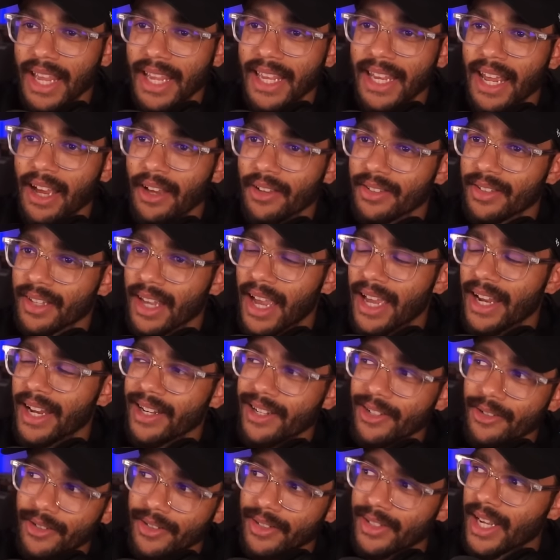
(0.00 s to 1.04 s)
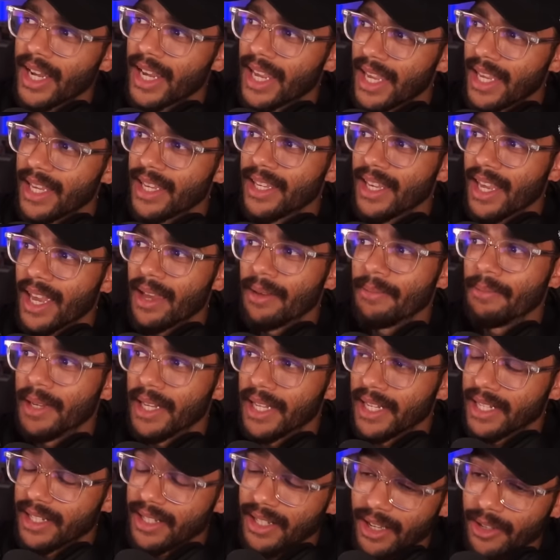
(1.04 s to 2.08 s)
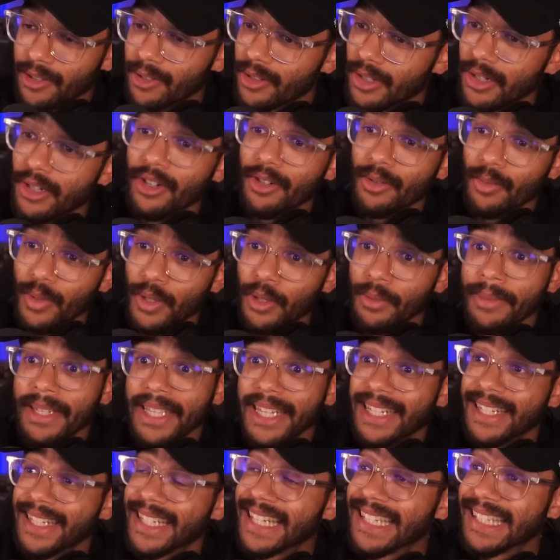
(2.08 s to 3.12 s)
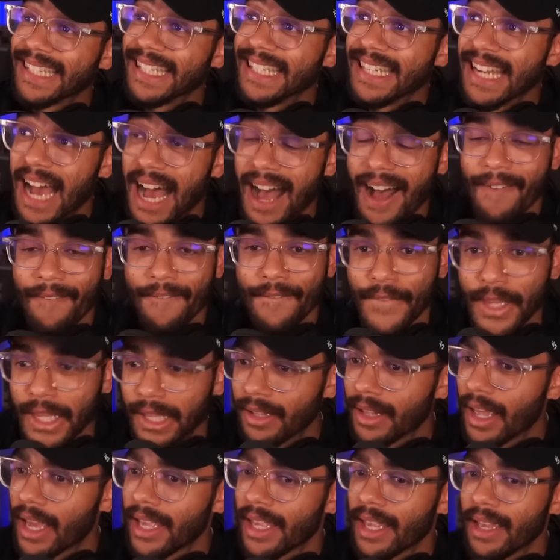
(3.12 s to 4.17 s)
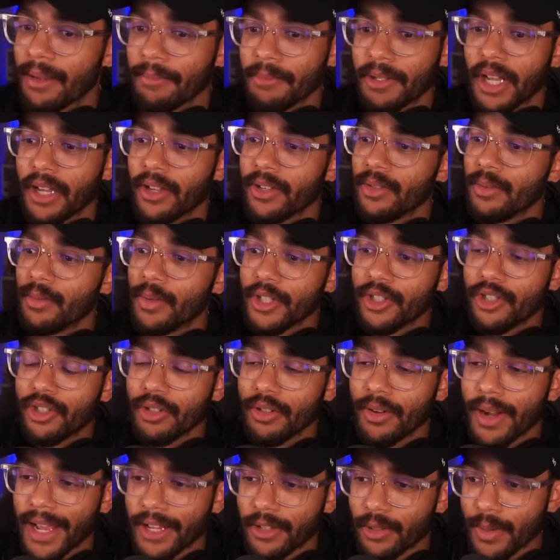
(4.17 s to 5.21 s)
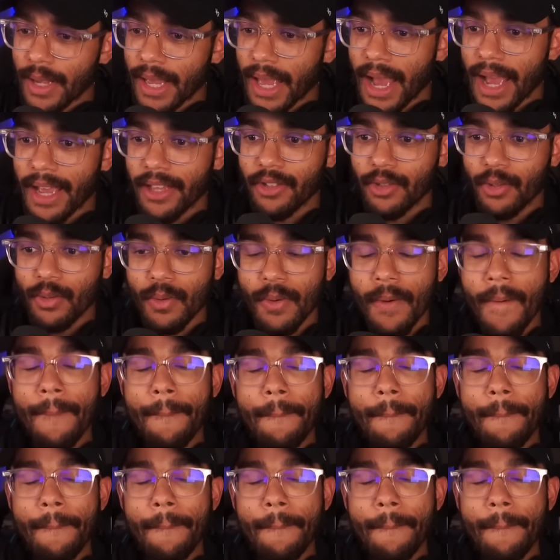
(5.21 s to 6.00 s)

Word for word: eight outside i know it's not eight yet but in another year it will be and it does not feel like it i'm telling you once you graduate high school